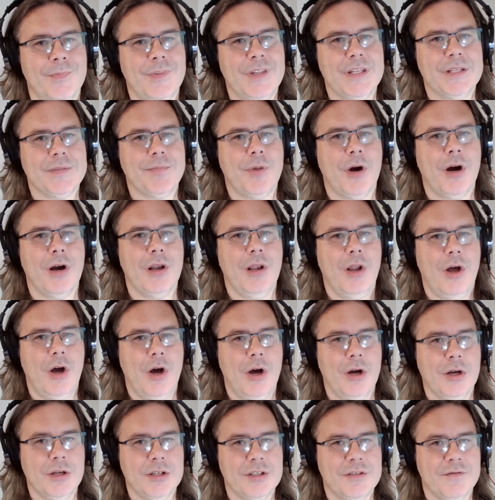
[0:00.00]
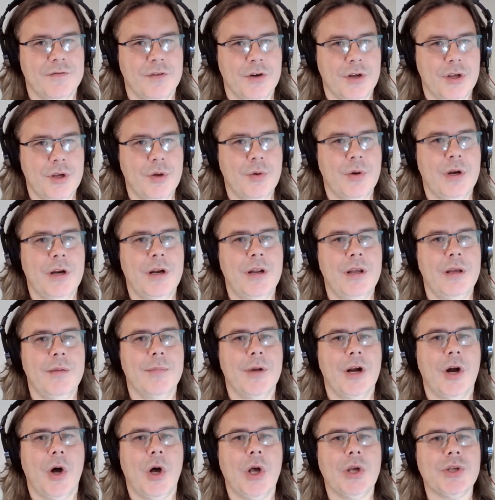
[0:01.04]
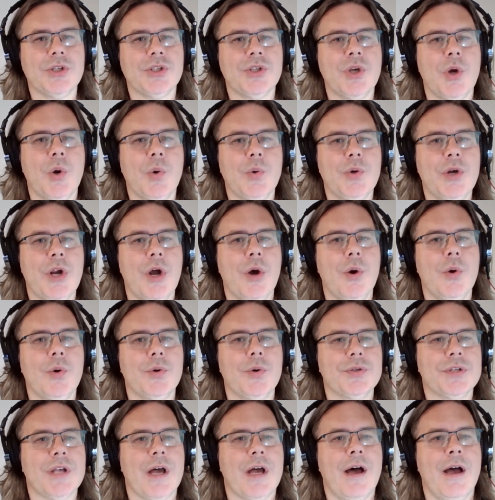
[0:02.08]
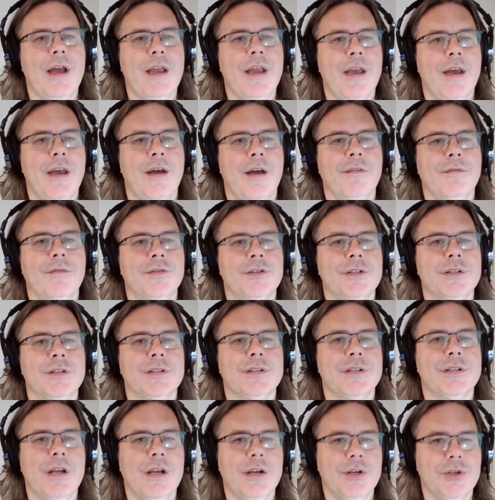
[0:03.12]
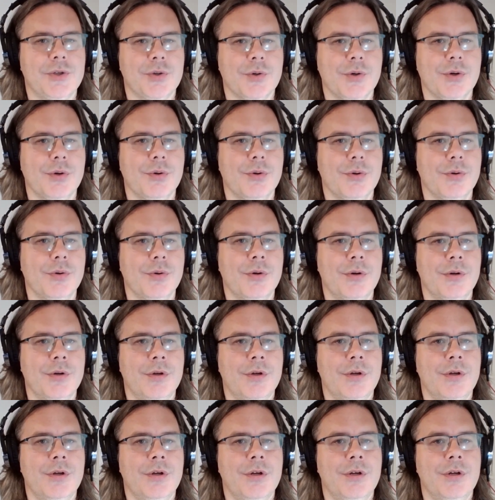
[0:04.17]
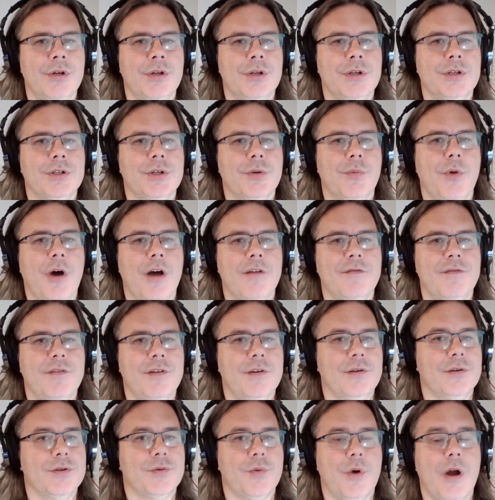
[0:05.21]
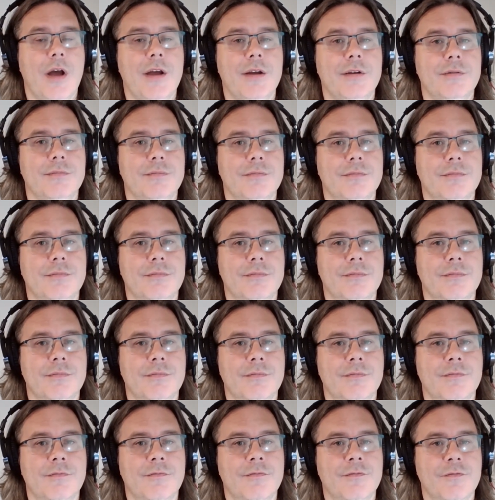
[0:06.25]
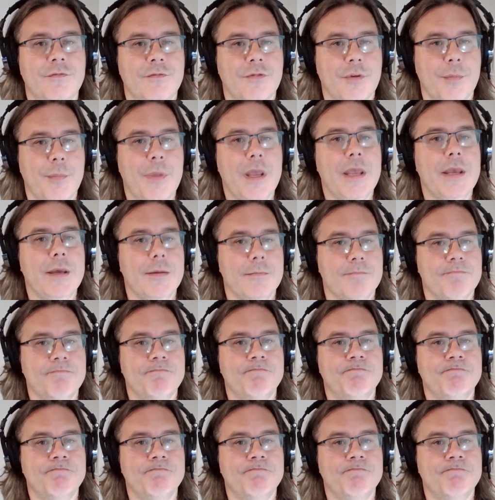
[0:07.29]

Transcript: This part longs for unity, but also knows I have to stay true to what feels right for me.